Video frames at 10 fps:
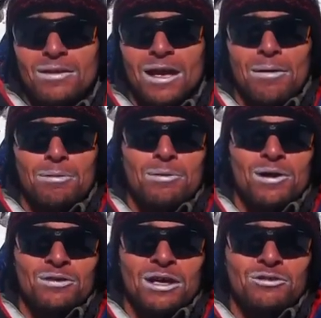happy
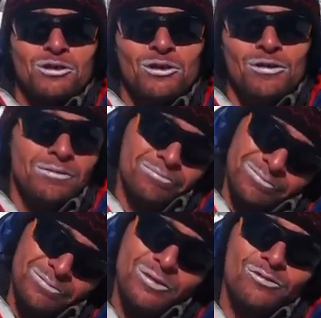birthday to you
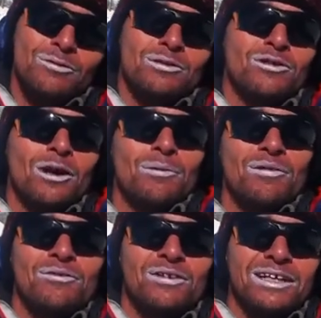from the top
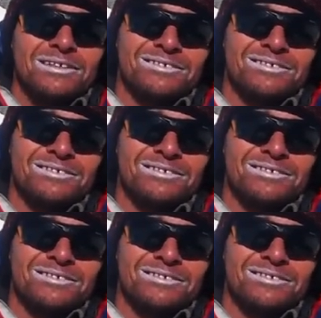of Africa.